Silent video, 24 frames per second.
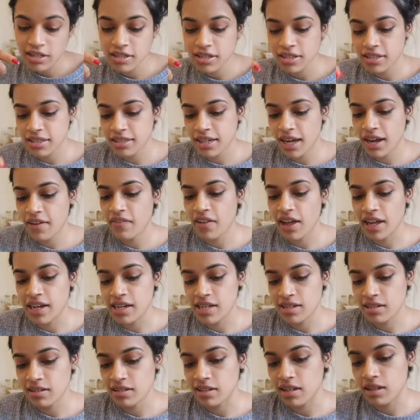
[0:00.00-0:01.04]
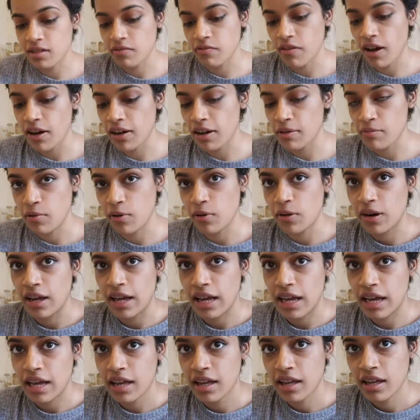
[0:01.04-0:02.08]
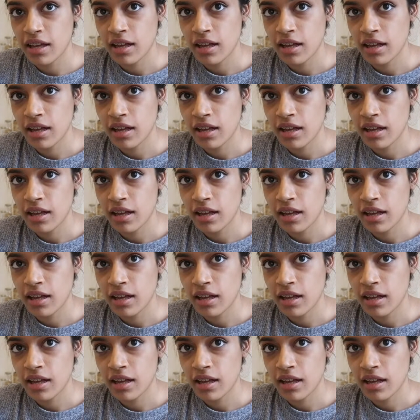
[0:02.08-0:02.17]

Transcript: understand that until this very morning.